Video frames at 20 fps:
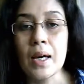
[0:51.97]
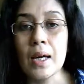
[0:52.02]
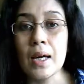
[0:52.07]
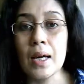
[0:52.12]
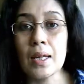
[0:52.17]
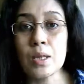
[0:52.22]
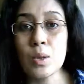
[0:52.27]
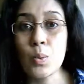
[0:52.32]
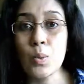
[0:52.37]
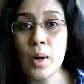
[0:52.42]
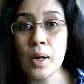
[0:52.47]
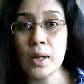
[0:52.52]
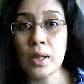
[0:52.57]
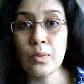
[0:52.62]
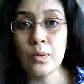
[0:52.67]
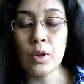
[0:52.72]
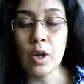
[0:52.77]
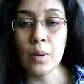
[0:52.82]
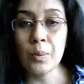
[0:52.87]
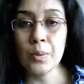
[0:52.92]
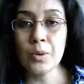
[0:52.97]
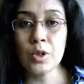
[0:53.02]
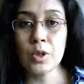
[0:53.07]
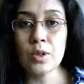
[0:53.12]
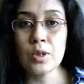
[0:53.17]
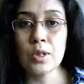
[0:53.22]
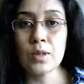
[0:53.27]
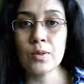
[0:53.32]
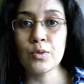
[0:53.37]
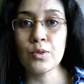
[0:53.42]
It's a wonderful
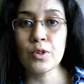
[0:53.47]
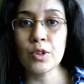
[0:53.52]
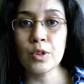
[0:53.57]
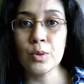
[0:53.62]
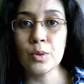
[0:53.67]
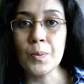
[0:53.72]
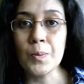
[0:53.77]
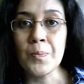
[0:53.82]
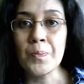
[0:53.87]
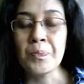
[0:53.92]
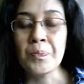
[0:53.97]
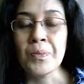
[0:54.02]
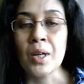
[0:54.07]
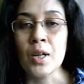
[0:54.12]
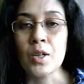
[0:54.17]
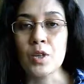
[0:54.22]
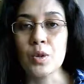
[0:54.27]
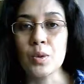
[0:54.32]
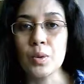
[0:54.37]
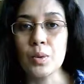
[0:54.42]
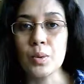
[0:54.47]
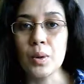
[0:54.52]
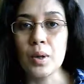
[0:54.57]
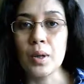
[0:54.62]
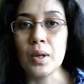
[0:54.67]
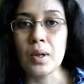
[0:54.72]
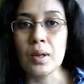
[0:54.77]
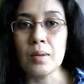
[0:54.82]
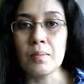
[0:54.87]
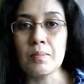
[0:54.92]
opportunity for you
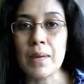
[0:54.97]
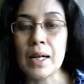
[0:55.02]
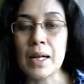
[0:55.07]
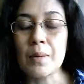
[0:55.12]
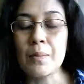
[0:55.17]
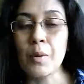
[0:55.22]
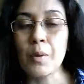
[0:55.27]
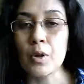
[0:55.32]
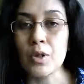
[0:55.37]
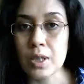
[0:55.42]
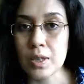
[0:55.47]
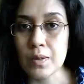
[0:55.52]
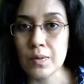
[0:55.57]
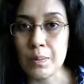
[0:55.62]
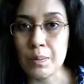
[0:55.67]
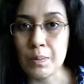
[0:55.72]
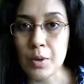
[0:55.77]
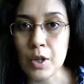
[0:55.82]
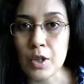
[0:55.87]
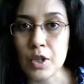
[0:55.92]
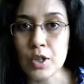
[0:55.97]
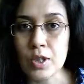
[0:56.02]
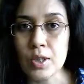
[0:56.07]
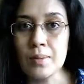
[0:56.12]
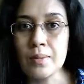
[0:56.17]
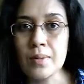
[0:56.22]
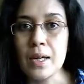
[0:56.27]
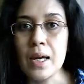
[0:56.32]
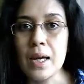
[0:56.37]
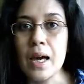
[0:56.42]
to make a positive
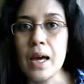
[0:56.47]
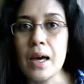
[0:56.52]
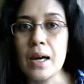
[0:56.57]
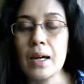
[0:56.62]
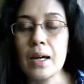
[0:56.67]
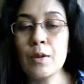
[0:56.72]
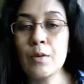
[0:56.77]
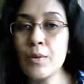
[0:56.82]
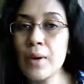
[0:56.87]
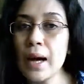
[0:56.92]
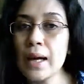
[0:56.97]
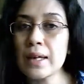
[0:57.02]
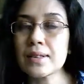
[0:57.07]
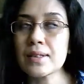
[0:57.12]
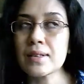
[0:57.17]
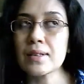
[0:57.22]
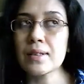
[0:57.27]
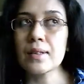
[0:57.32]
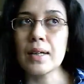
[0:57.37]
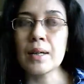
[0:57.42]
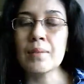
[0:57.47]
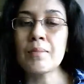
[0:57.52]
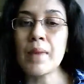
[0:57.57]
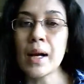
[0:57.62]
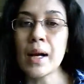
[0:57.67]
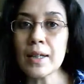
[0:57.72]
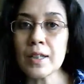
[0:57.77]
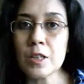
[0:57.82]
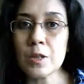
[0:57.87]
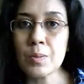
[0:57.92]
impression. In fact, in
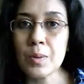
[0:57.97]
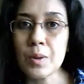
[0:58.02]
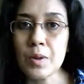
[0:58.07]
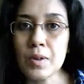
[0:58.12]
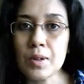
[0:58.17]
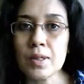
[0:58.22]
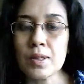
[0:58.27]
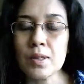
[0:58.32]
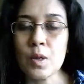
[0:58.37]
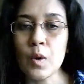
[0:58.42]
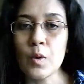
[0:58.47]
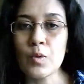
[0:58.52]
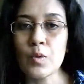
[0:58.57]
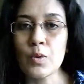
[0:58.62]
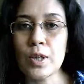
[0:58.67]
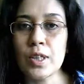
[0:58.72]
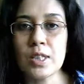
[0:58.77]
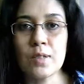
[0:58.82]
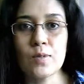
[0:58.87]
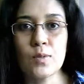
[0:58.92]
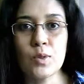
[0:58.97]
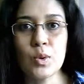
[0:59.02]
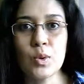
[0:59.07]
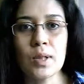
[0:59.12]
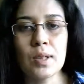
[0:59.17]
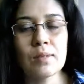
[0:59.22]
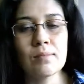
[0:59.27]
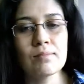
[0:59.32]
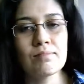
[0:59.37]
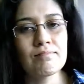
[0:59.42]
my experience of
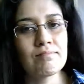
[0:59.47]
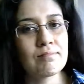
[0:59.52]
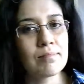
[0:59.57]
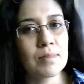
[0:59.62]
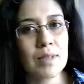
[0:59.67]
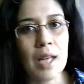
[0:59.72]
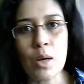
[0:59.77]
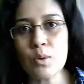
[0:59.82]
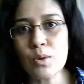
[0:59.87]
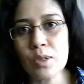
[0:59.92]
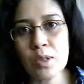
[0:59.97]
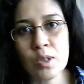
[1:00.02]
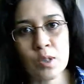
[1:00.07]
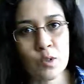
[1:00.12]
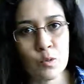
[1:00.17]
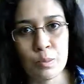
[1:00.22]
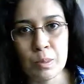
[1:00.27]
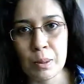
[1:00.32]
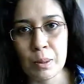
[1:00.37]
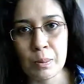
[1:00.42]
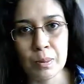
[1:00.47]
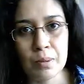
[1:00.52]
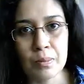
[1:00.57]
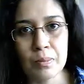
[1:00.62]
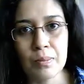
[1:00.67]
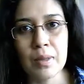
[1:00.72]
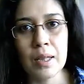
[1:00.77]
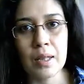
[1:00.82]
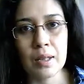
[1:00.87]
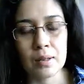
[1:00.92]
interviewing thousands of people
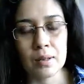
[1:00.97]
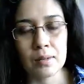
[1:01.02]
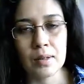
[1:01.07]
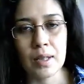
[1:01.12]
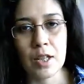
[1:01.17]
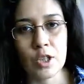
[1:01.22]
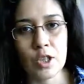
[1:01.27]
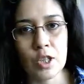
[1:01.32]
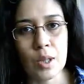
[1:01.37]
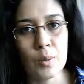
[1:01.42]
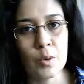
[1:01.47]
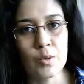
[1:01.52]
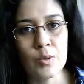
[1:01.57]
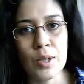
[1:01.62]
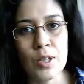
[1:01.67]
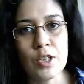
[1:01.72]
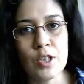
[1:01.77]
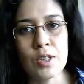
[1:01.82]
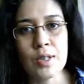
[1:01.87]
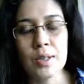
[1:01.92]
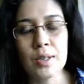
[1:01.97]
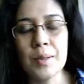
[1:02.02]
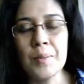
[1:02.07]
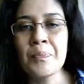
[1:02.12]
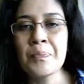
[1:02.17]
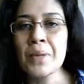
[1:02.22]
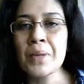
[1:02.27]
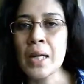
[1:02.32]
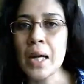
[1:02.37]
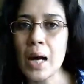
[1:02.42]
being an HR professional,
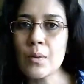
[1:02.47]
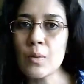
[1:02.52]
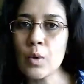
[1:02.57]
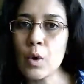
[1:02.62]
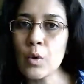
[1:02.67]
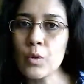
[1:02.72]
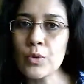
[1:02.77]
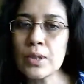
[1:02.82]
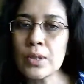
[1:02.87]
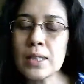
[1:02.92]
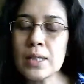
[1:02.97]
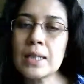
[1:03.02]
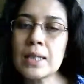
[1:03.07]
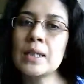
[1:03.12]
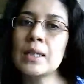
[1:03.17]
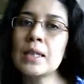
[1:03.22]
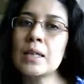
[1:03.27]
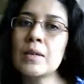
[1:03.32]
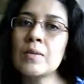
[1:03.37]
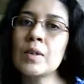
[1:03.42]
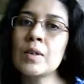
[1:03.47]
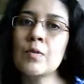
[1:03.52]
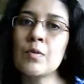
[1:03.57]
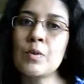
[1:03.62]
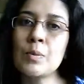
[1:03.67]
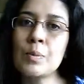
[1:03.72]
I've often seen that even if a